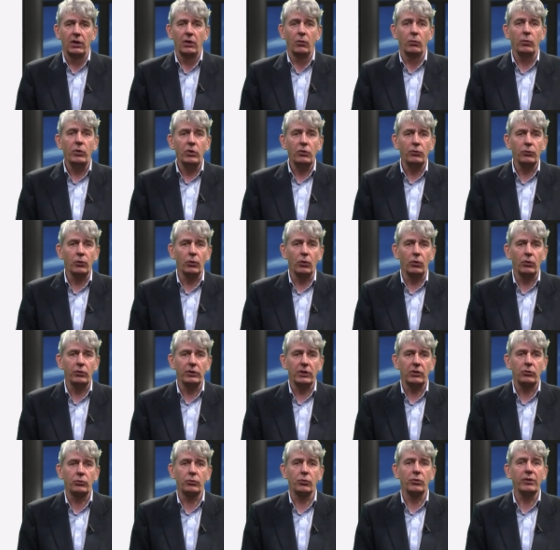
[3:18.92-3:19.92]
We saw
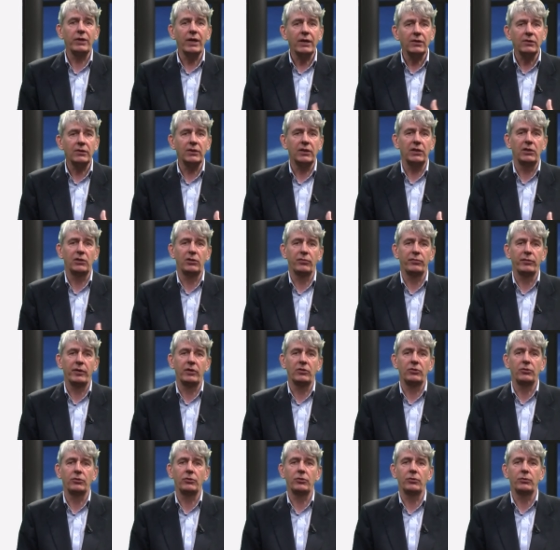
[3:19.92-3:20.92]
that connecting
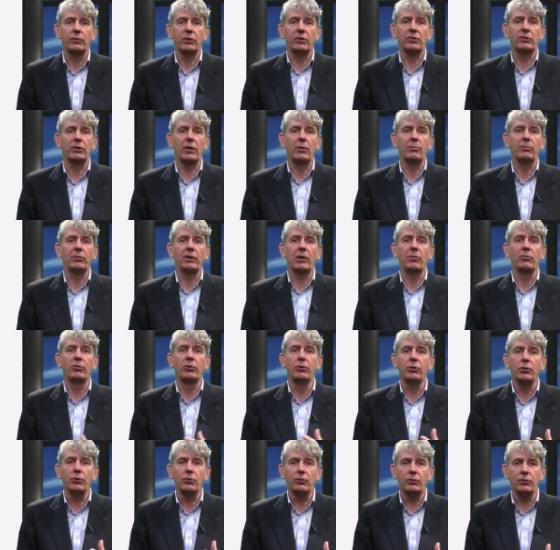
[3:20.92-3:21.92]
interventions were sometimes
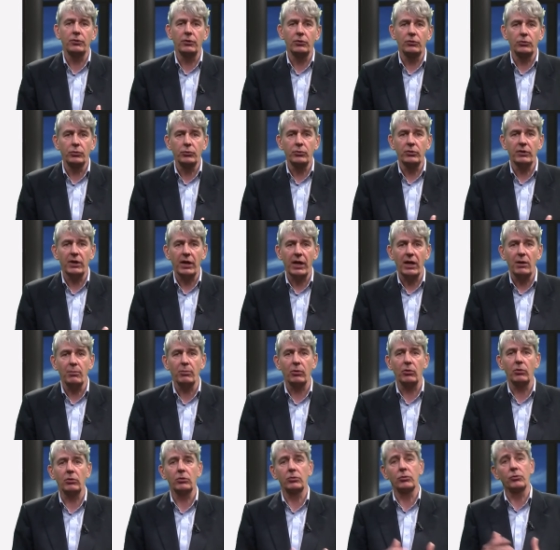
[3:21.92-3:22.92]
used to
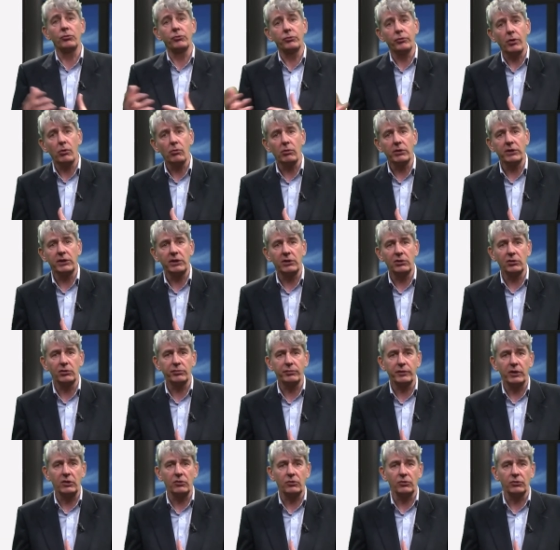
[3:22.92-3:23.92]
enable controlling
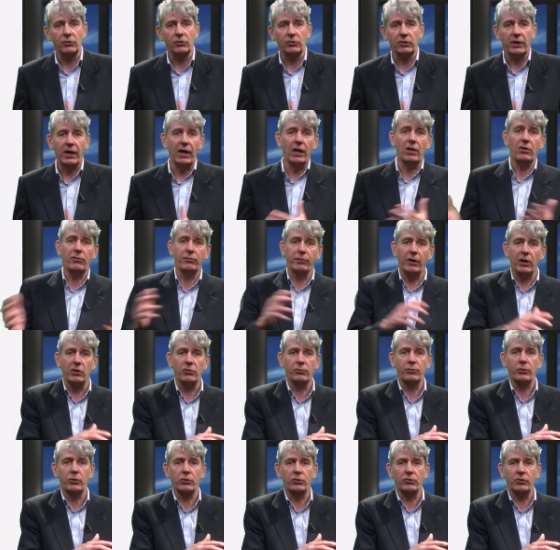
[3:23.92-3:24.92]
interventions, and vice
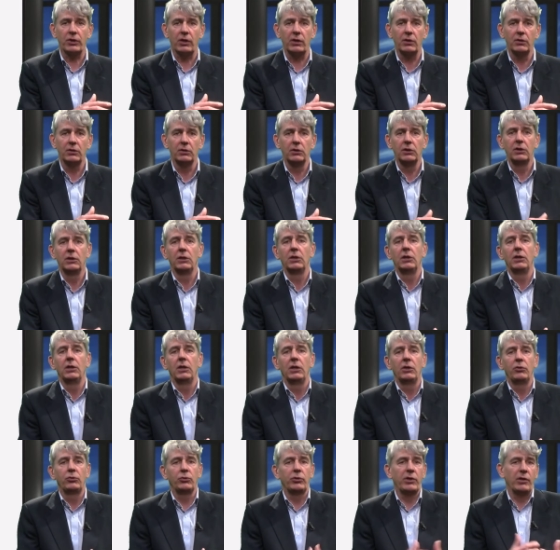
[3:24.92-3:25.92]
versa.
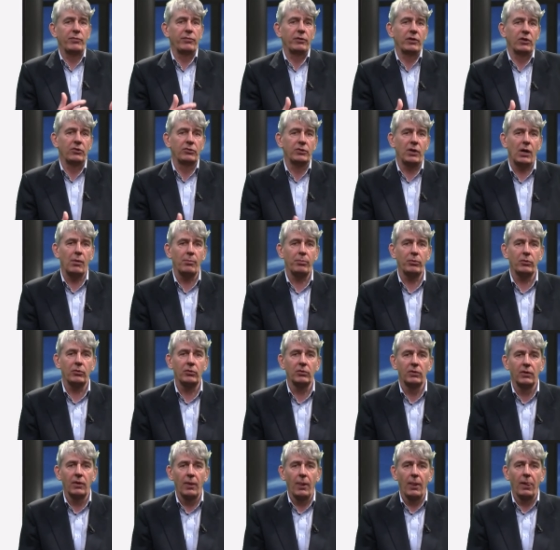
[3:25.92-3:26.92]
To give an example,
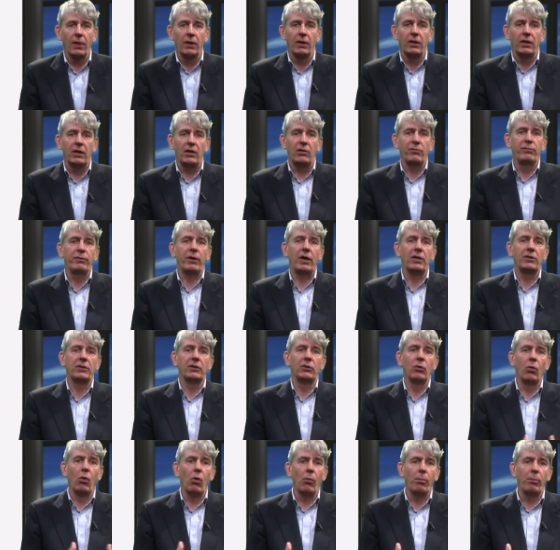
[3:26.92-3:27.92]
inviting
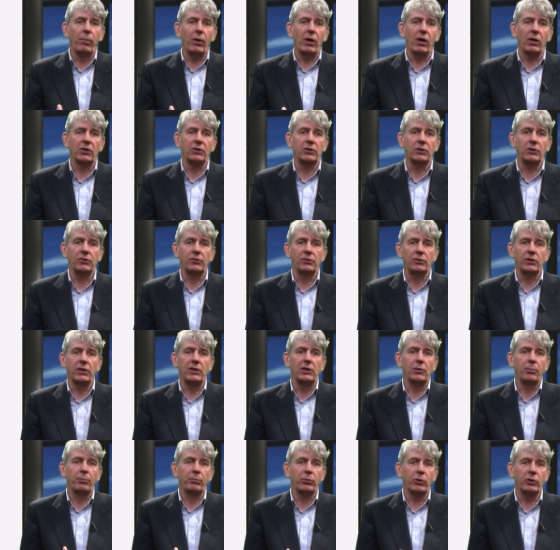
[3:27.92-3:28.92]
all parties in
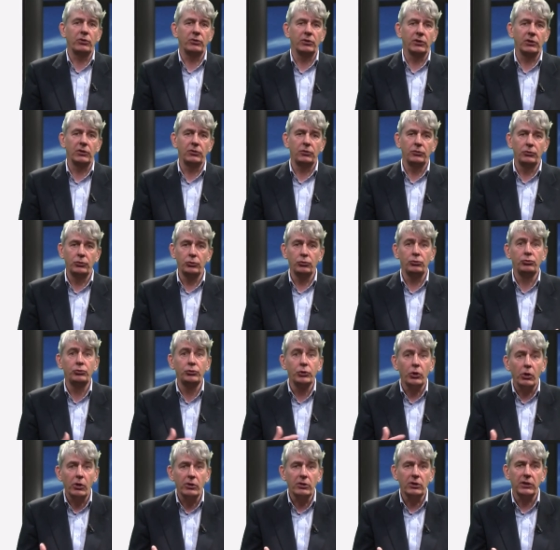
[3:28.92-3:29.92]
the project to
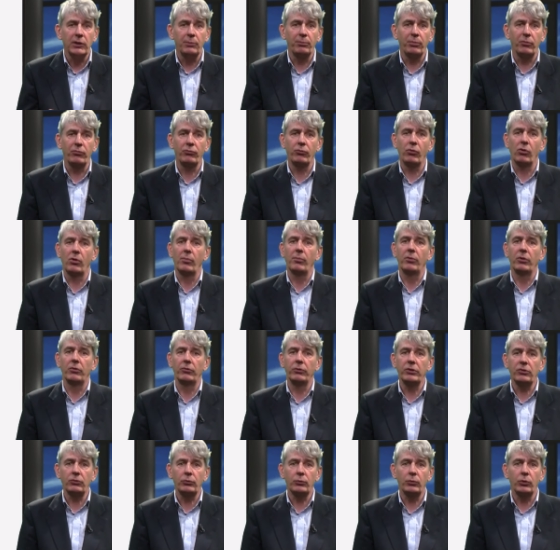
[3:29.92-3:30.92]
jointly perform a
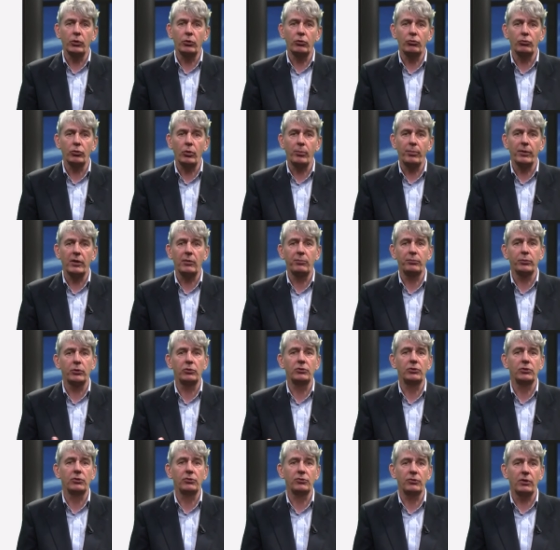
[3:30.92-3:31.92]
risk workshop at
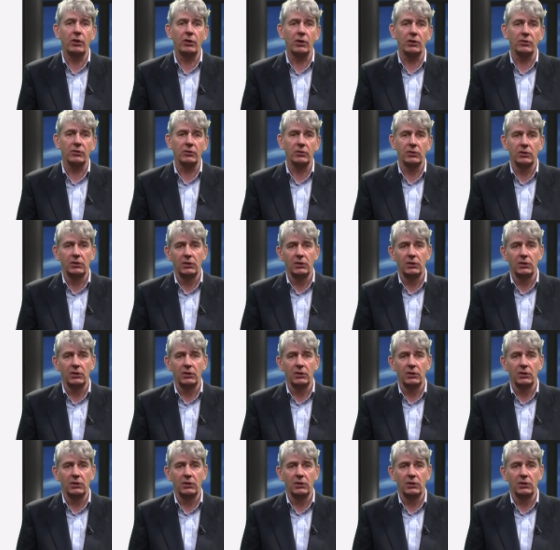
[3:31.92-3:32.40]
project start.